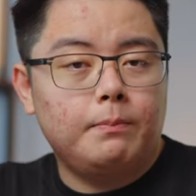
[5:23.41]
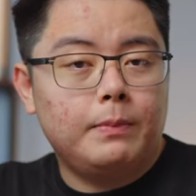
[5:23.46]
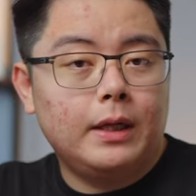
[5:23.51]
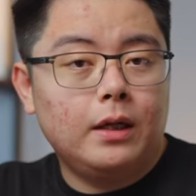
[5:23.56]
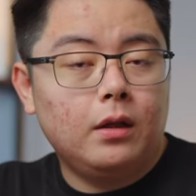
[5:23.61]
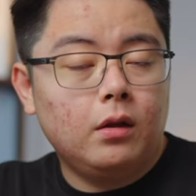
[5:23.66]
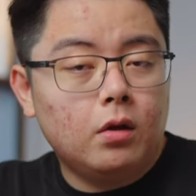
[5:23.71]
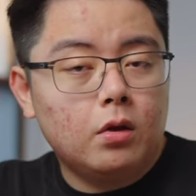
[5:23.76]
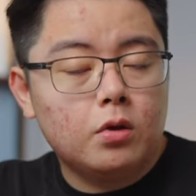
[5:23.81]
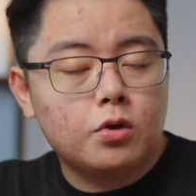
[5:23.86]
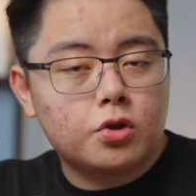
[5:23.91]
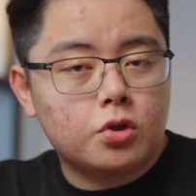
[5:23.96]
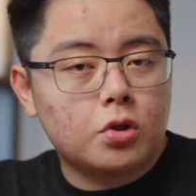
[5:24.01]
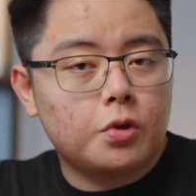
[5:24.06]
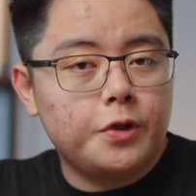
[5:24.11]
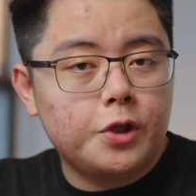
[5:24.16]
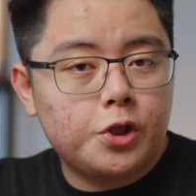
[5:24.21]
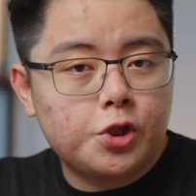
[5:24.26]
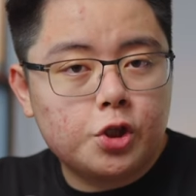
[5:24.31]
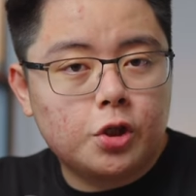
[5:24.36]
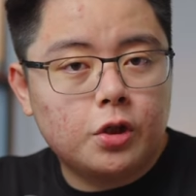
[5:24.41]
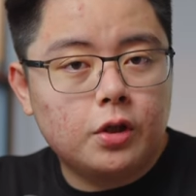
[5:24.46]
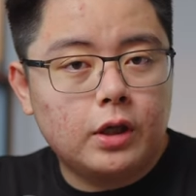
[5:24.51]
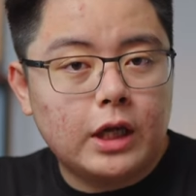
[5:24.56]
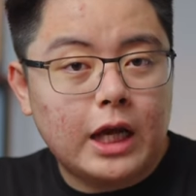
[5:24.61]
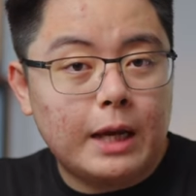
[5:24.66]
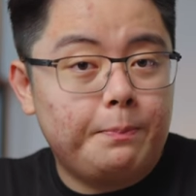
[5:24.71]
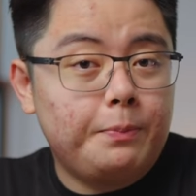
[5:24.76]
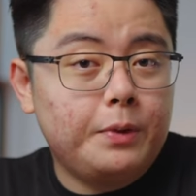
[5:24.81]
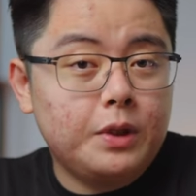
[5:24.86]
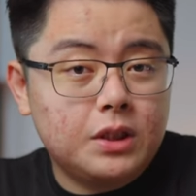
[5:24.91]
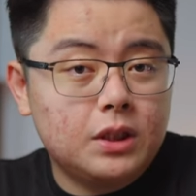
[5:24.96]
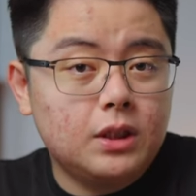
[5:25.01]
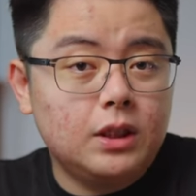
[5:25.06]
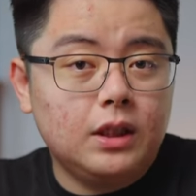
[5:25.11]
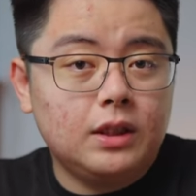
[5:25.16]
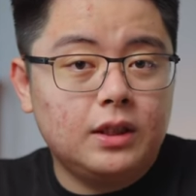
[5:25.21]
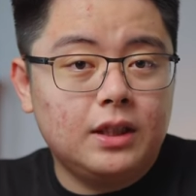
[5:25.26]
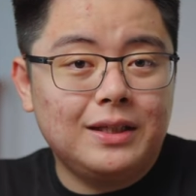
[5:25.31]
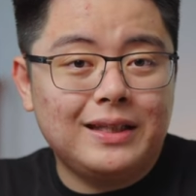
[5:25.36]
But long story short, I
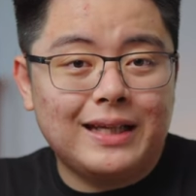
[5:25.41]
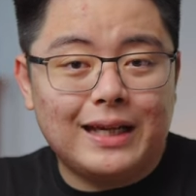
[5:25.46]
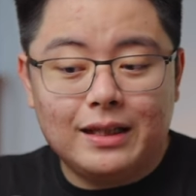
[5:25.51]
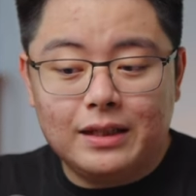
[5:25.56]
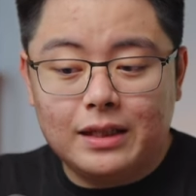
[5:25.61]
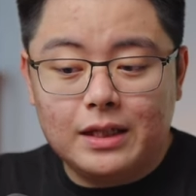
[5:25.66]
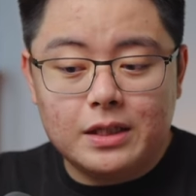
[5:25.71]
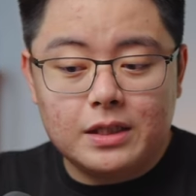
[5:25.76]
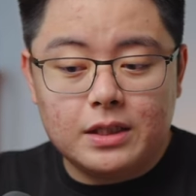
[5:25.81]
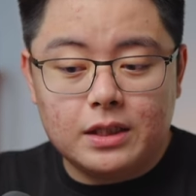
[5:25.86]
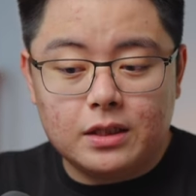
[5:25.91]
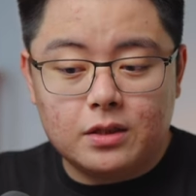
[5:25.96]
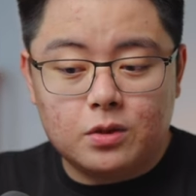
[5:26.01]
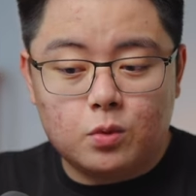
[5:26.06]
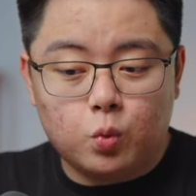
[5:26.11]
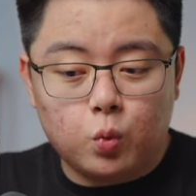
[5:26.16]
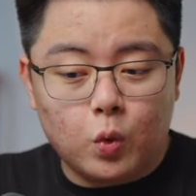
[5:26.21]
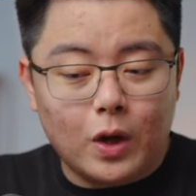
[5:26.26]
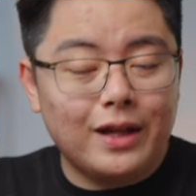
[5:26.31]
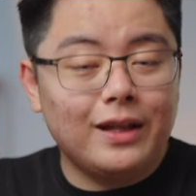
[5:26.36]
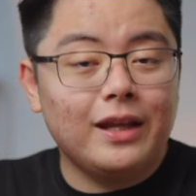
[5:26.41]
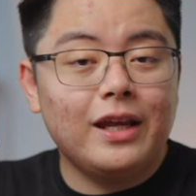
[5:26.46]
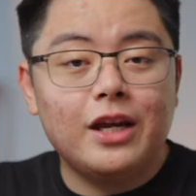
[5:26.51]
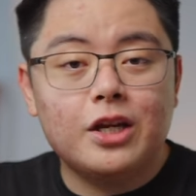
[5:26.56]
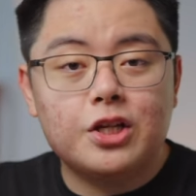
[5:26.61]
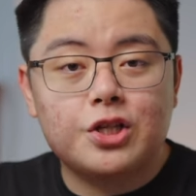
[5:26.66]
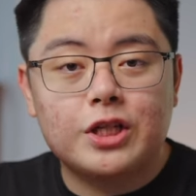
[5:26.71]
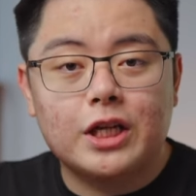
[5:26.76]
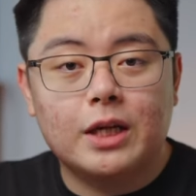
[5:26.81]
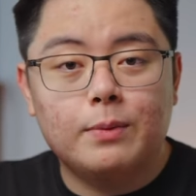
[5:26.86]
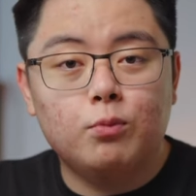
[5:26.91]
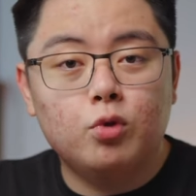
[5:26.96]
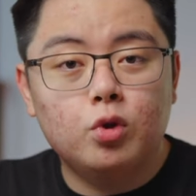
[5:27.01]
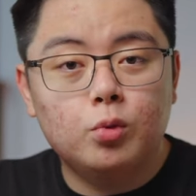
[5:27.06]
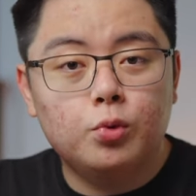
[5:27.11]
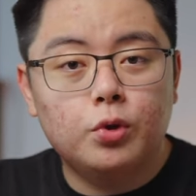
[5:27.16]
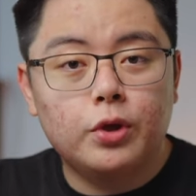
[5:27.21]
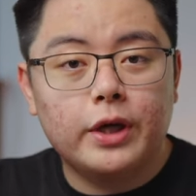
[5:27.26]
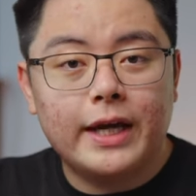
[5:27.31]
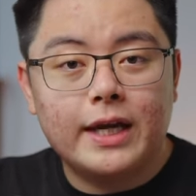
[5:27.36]
personally think that this is one edge that
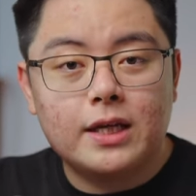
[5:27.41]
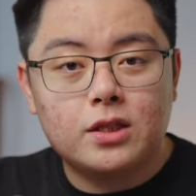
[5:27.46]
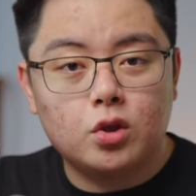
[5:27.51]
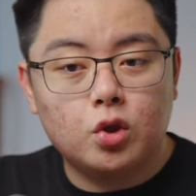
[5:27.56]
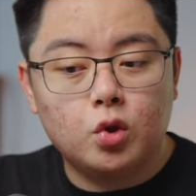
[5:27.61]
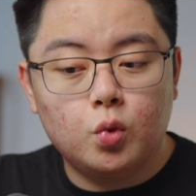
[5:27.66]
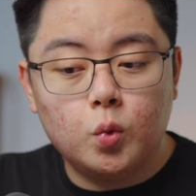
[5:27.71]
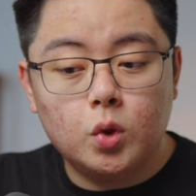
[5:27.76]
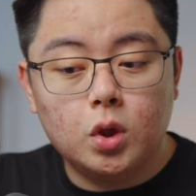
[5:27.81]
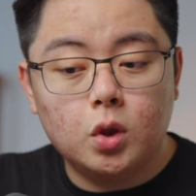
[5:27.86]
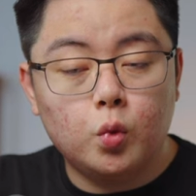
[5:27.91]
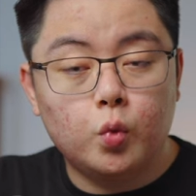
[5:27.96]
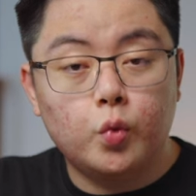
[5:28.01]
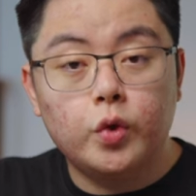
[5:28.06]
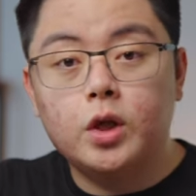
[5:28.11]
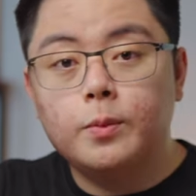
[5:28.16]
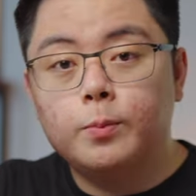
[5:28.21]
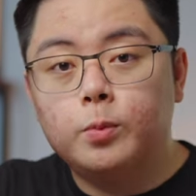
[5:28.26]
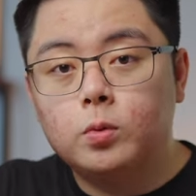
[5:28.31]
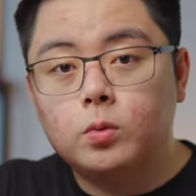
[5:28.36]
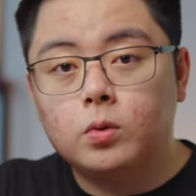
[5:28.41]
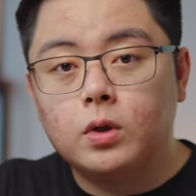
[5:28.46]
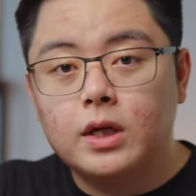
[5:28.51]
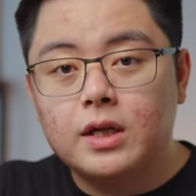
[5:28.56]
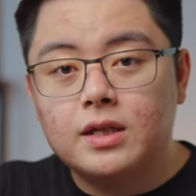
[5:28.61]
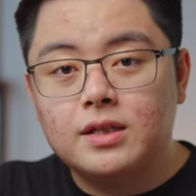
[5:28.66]
Moomoo has over Weibo,